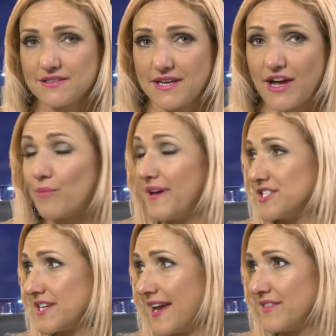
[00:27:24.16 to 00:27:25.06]
to help
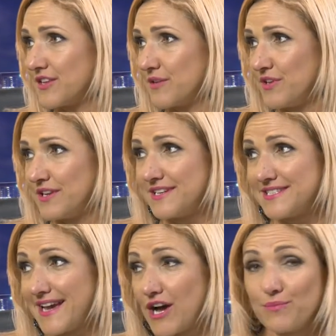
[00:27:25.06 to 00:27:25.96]
educate the community,
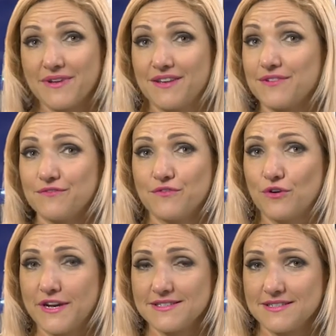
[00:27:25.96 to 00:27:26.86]
to help give it a
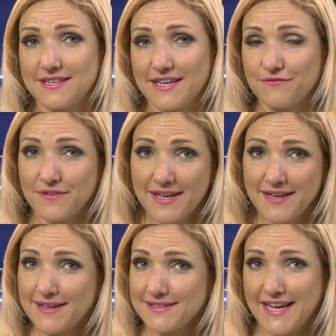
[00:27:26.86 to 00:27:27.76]
voice and give
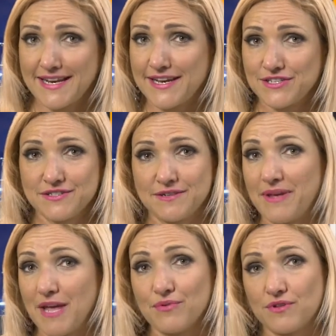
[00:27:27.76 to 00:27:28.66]
teenagers and
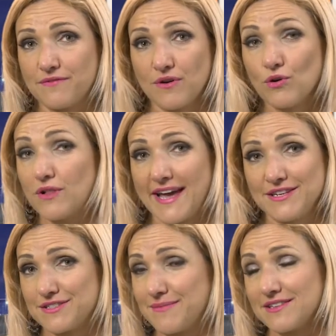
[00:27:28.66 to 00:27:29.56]
people of all
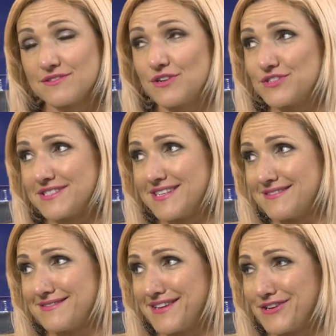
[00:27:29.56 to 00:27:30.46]
ages. I mean, it's not just
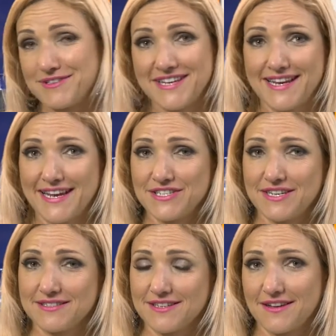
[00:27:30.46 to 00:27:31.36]
in, you know, teenage
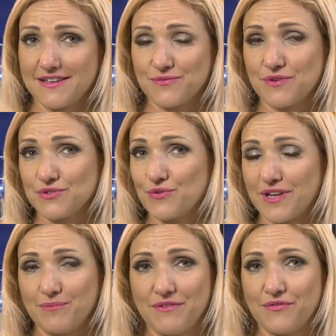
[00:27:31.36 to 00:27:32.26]
years, as we were
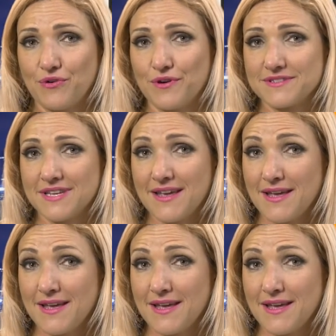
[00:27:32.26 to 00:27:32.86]
talking before, it's